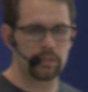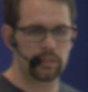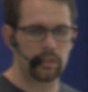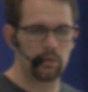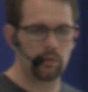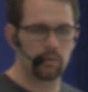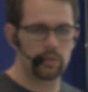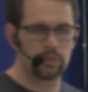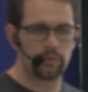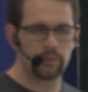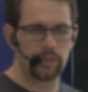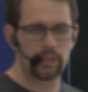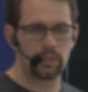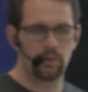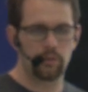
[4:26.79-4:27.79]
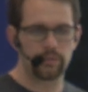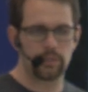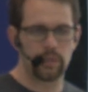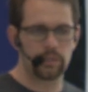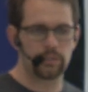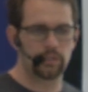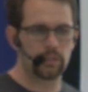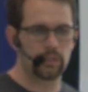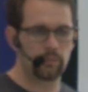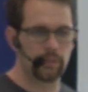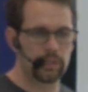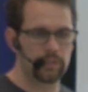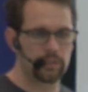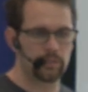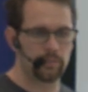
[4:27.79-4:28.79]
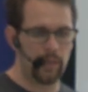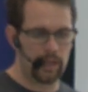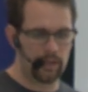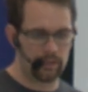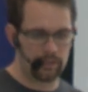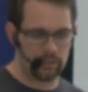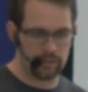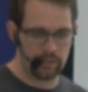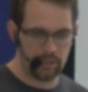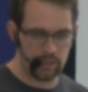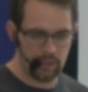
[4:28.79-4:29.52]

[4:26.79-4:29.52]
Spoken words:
the ordering of structural equations matters.